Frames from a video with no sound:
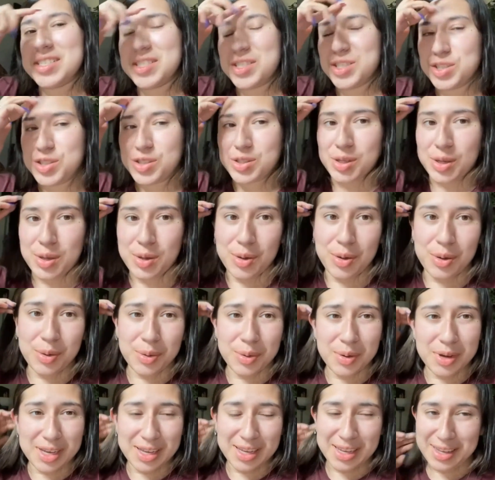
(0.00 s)
So,
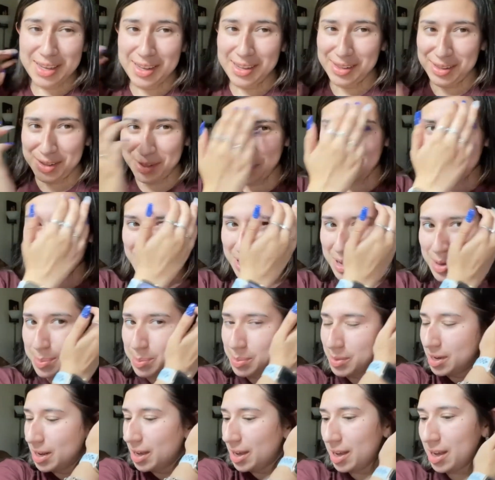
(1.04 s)
little
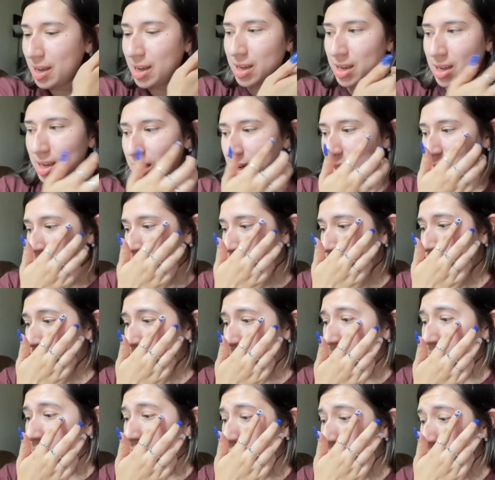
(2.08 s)
update. It is
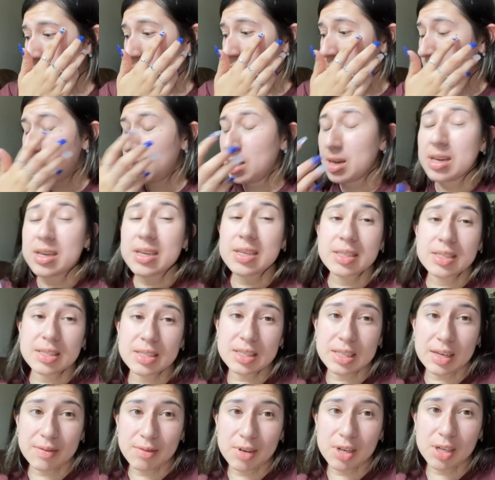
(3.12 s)
now
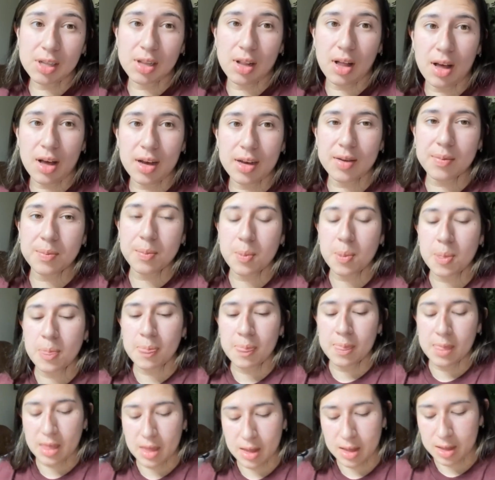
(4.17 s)
7 o'clock.
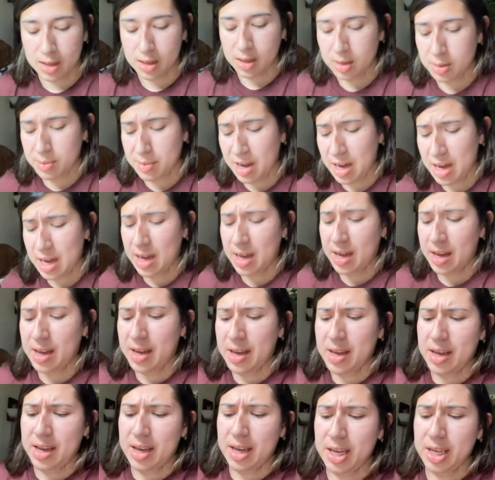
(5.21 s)
Um,
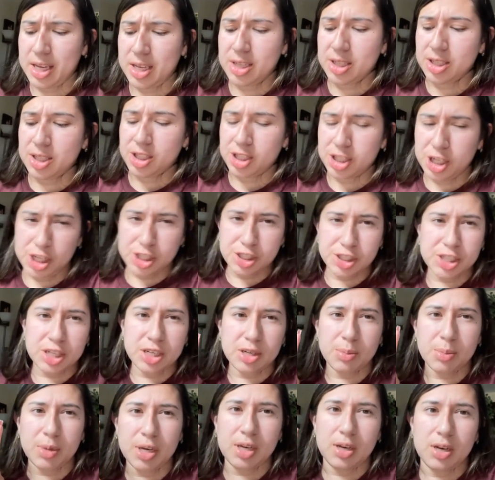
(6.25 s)
I changed
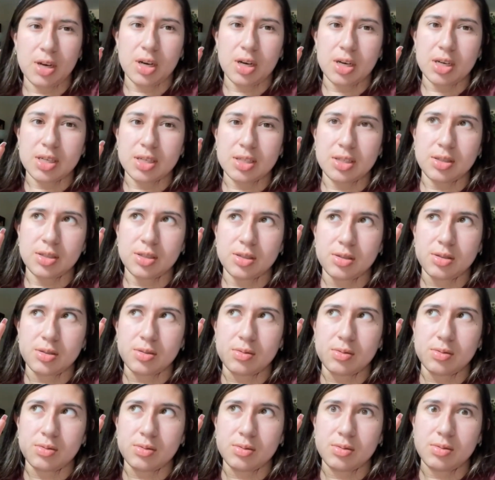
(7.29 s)
out my gauze
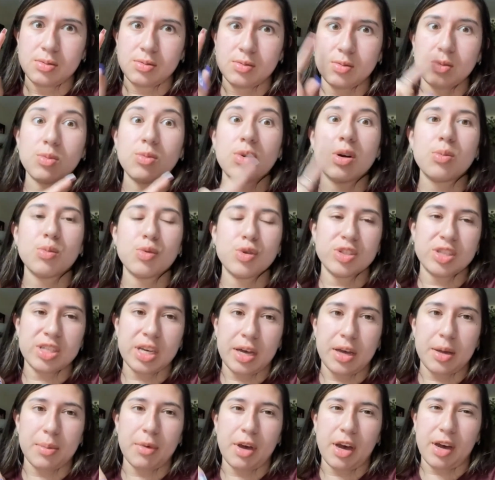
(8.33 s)
one more
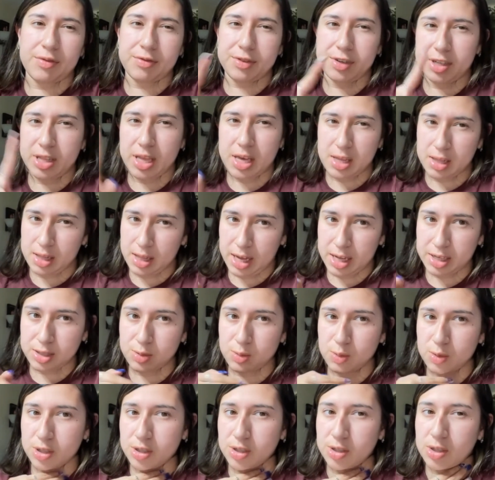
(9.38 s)
time after that last
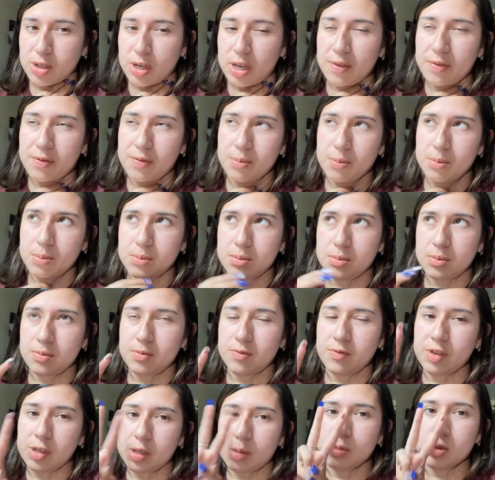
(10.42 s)
one. So, I
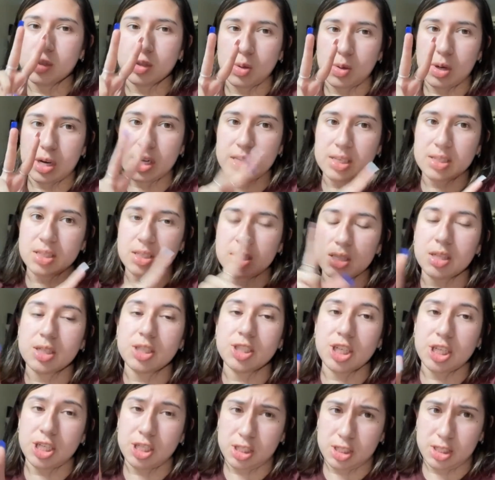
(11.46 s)
filmed twice and then
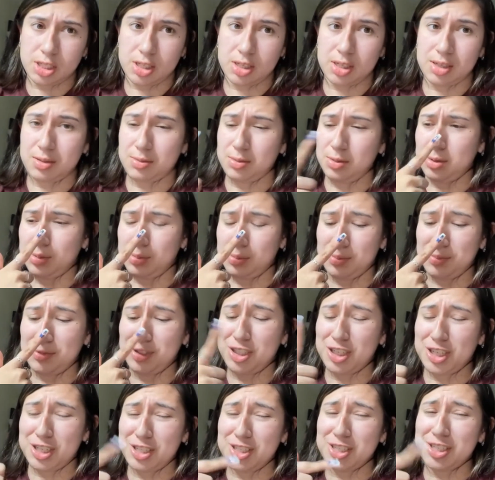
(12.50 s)
changed it. Ooh,
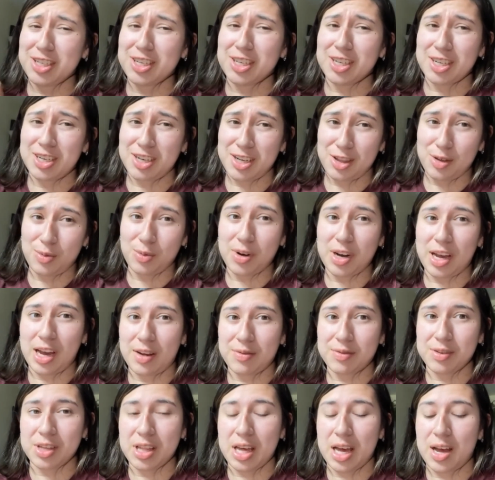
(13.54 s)
changed it another one
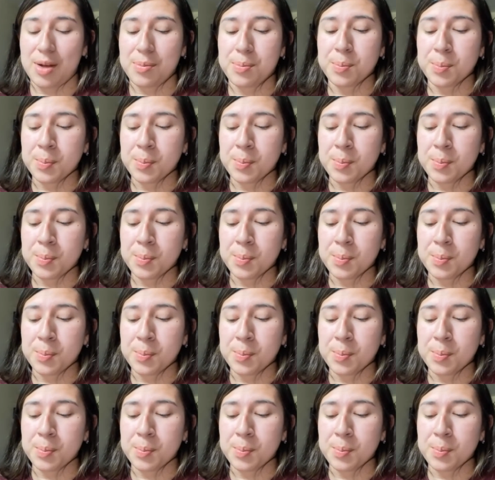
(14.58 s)
after that.